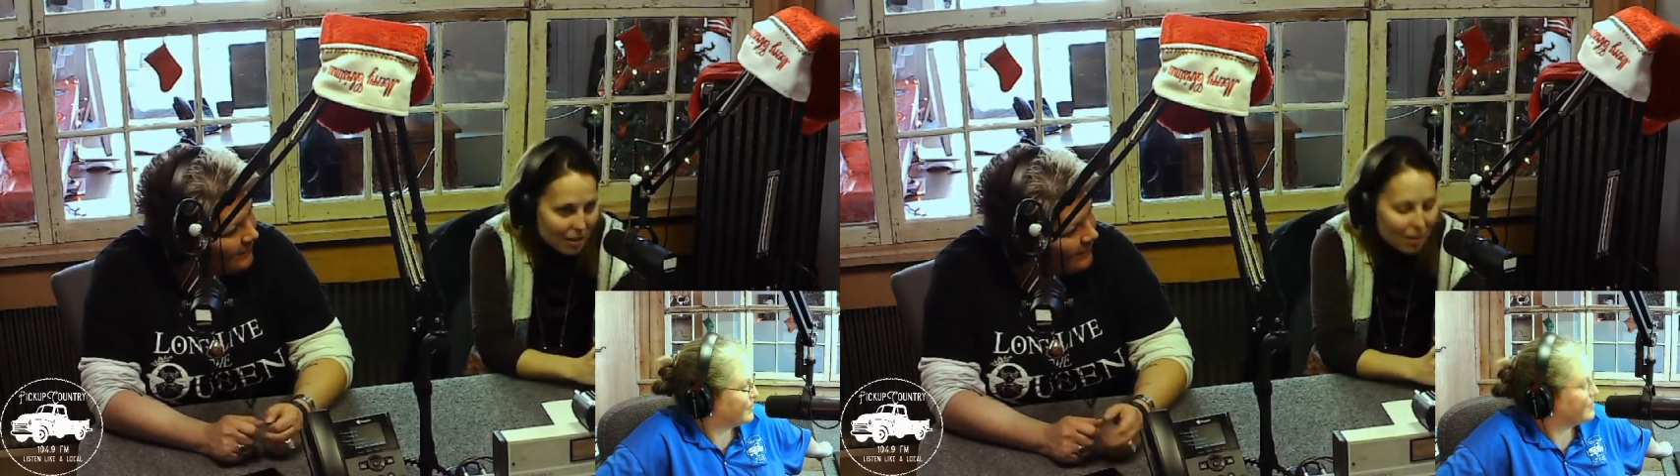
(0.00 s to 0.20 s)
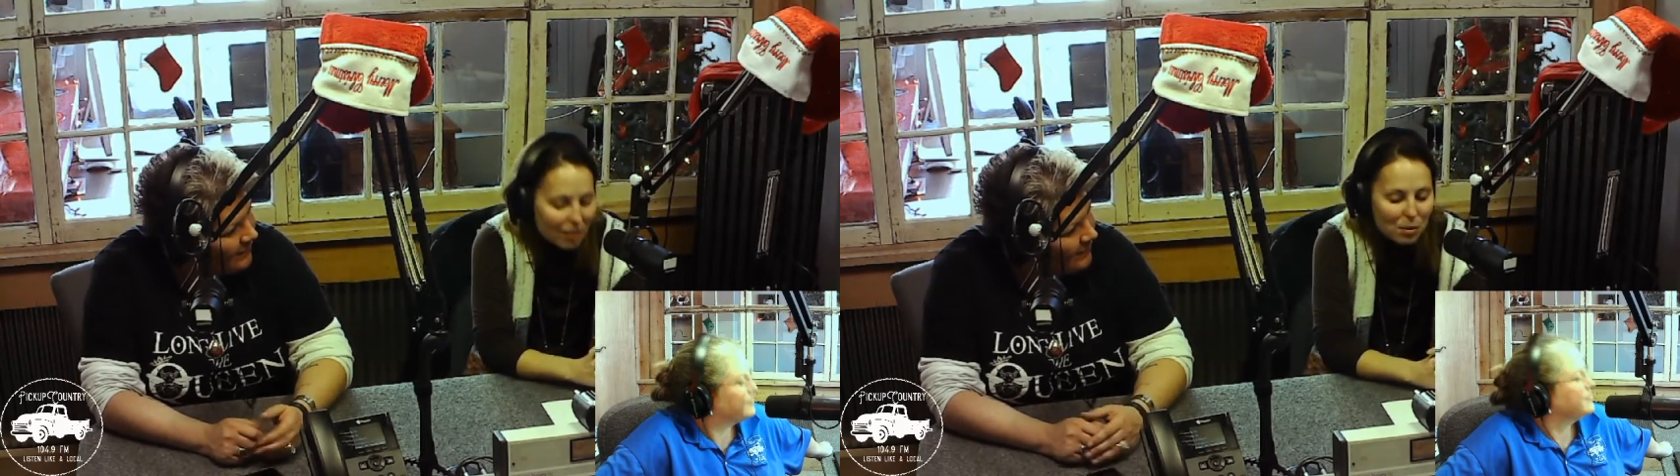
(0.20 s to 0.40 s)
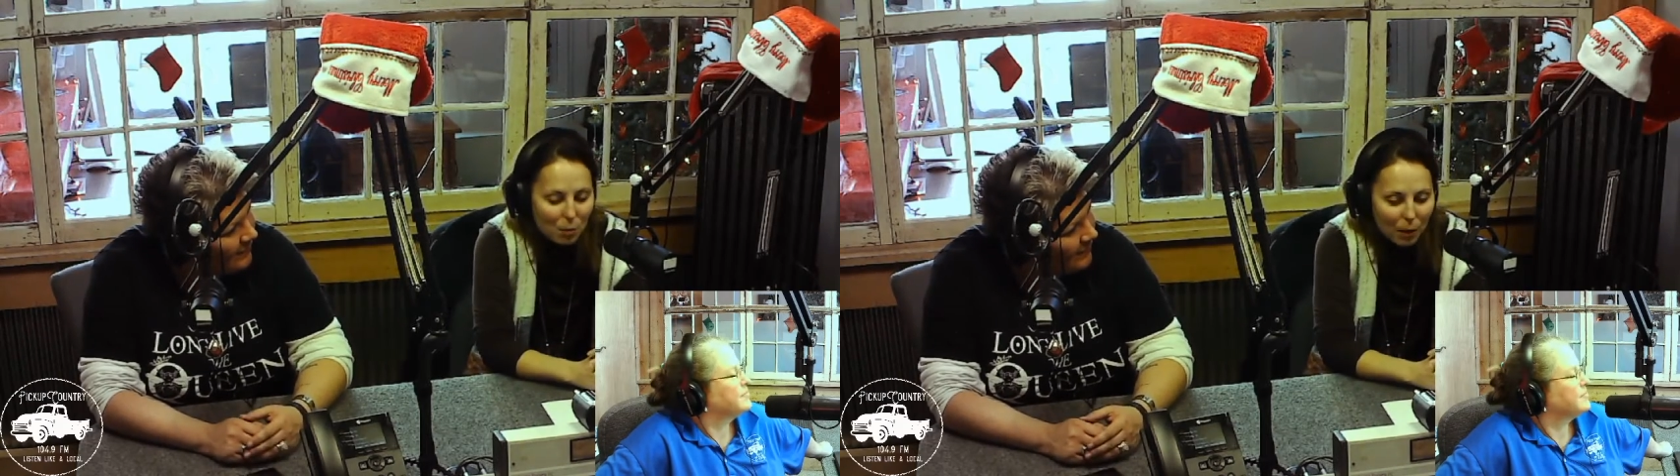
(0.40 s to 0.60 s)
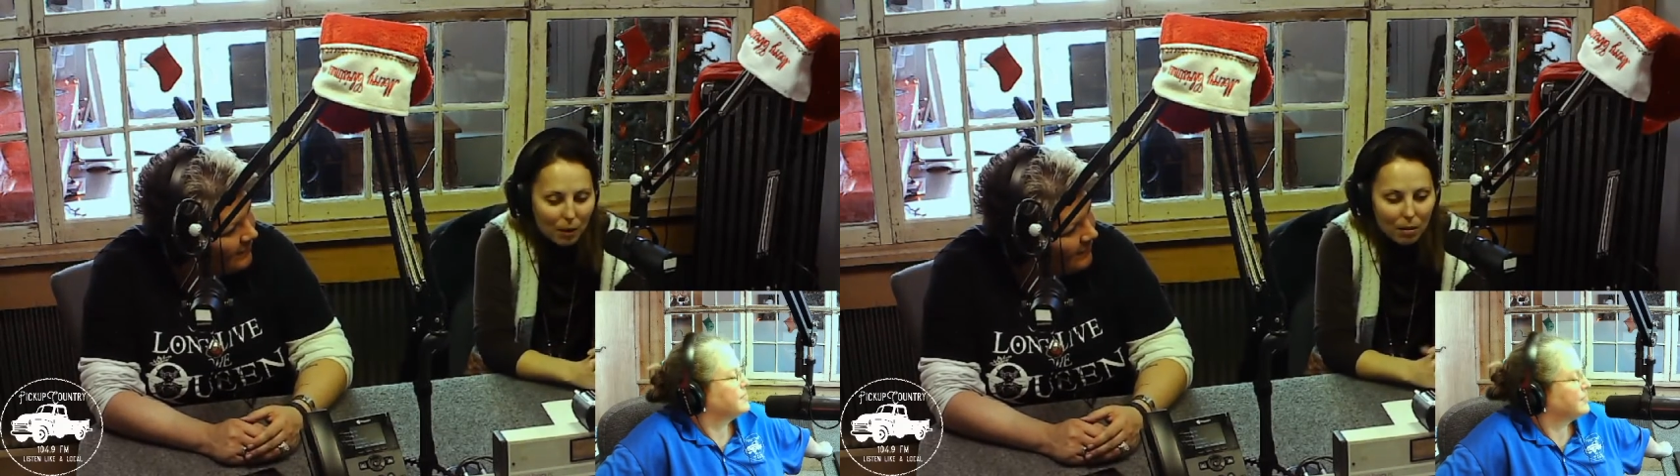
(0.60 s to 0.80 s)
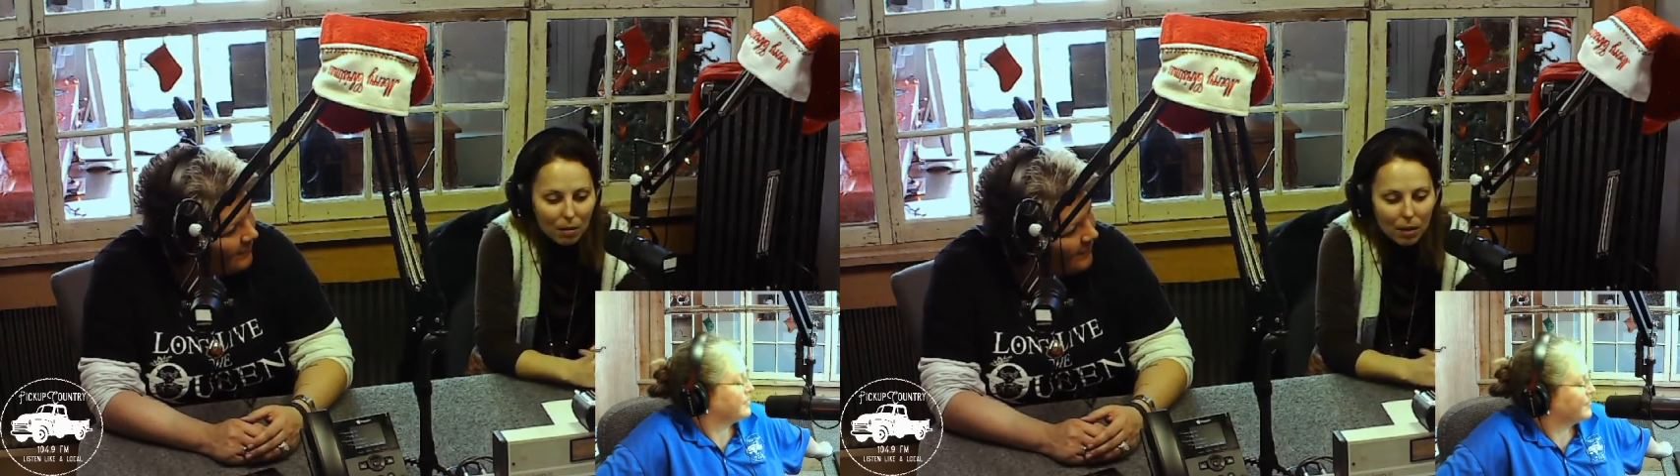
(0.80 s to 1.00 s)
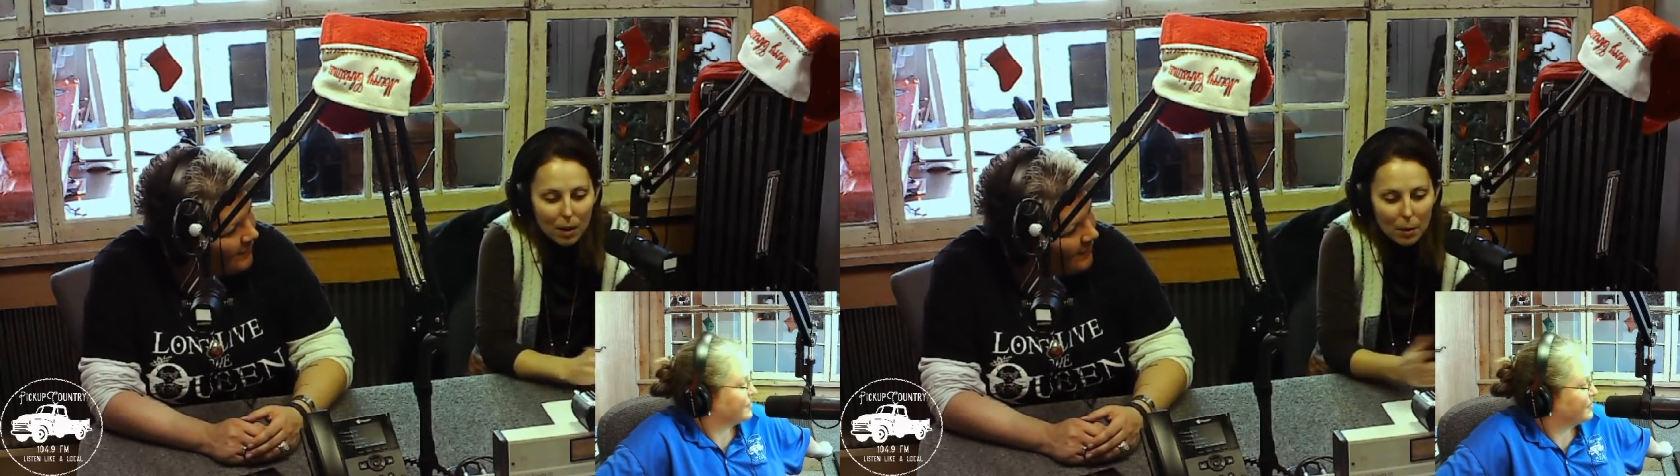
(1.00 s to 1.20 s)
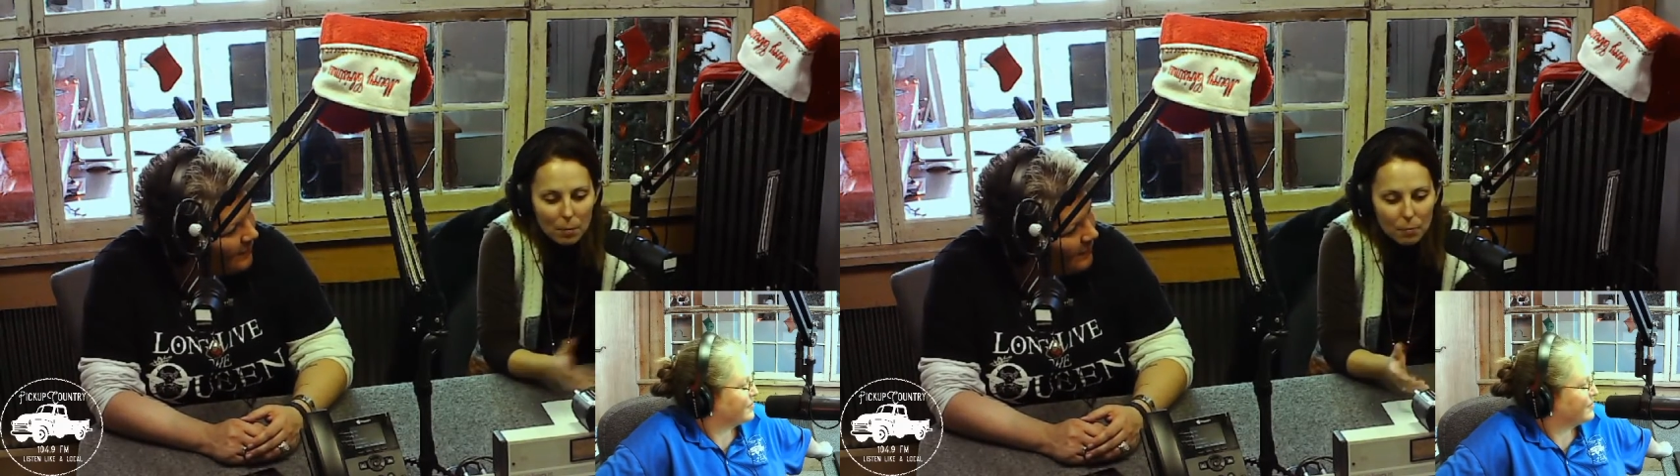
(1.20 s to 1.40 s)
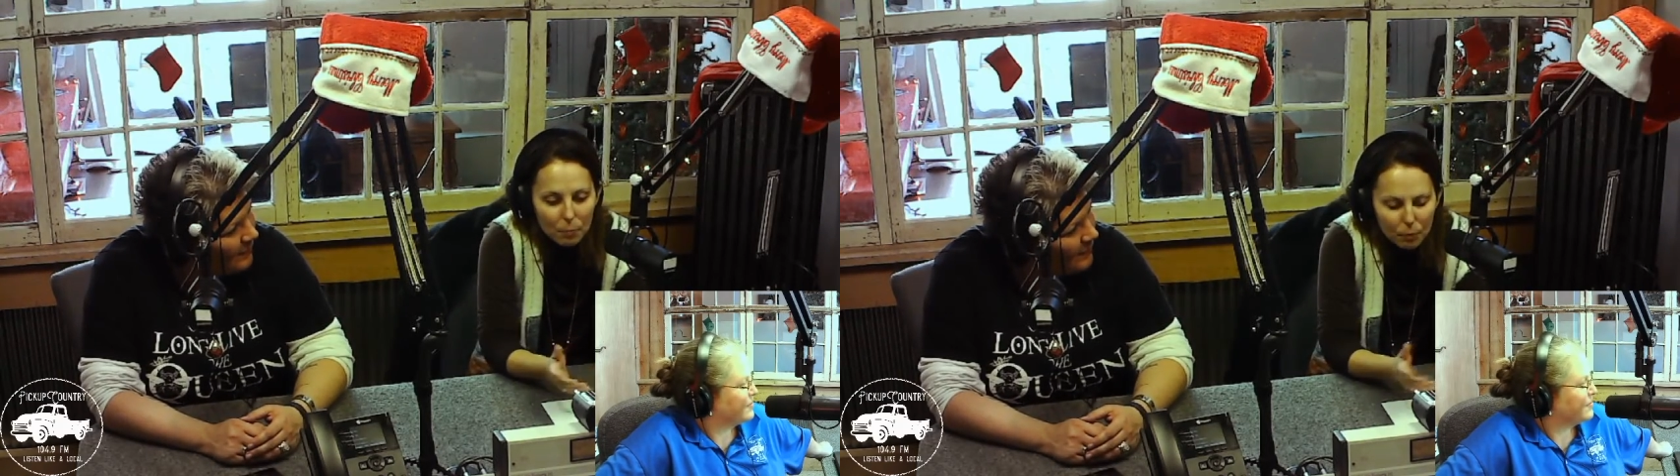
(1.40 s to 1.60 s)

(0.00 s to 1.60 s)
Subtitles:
as well, and